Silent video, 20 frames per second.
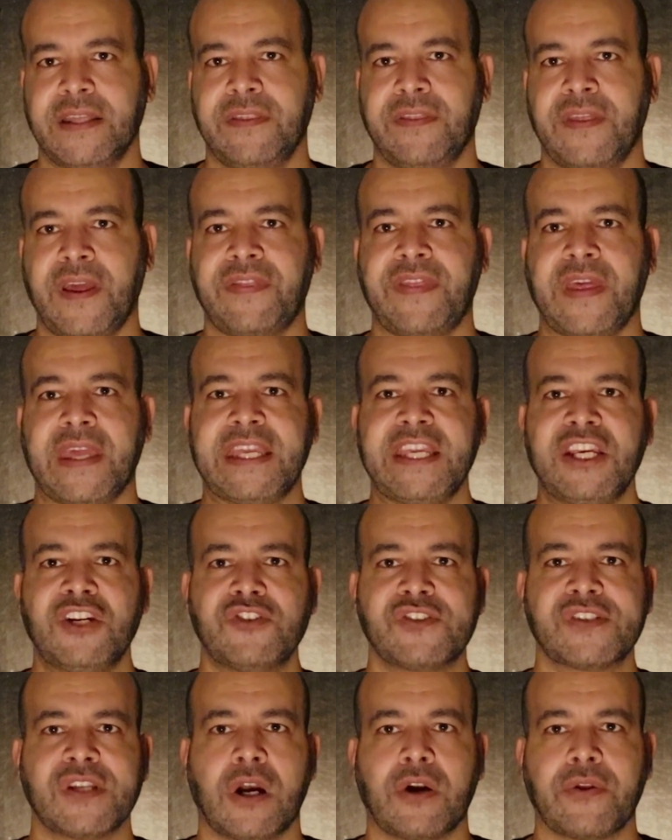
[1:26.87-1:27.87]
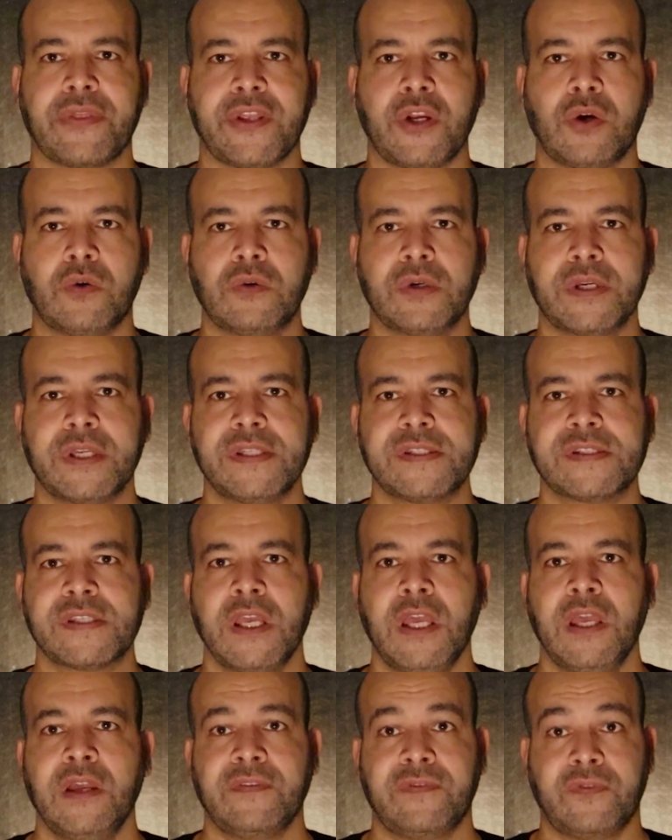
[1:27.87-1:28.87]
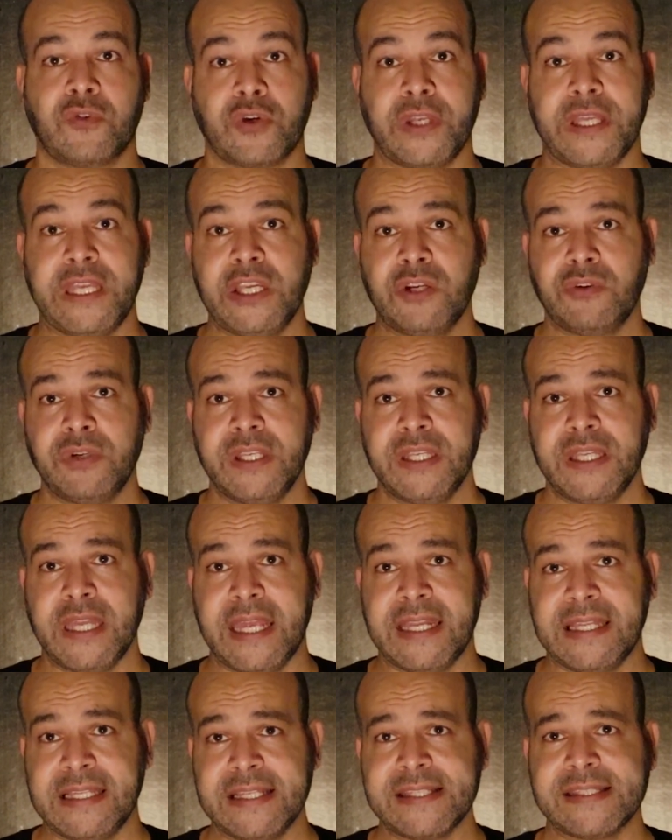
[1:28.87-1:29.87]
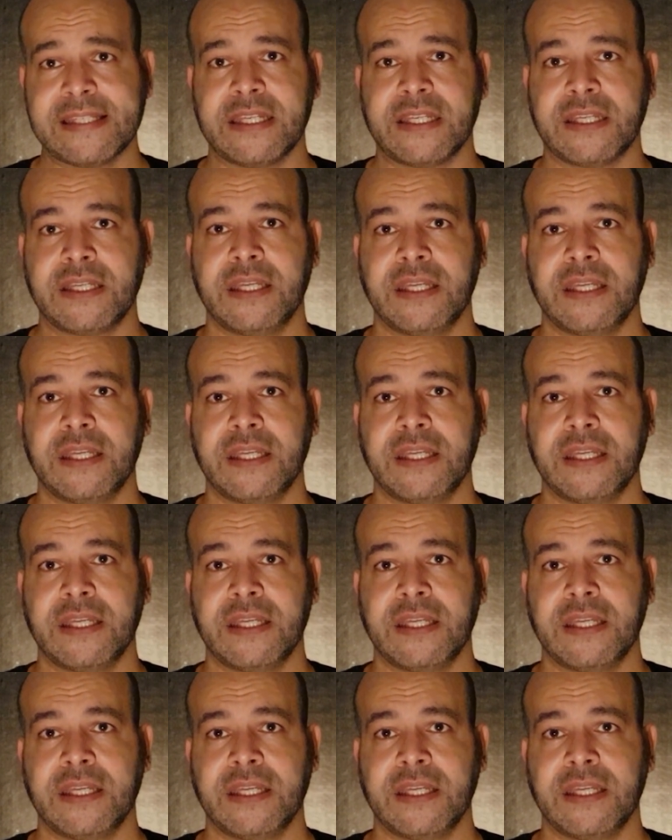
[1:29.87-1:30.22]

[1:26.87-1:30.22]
that the ears are the organs for hearing and listening,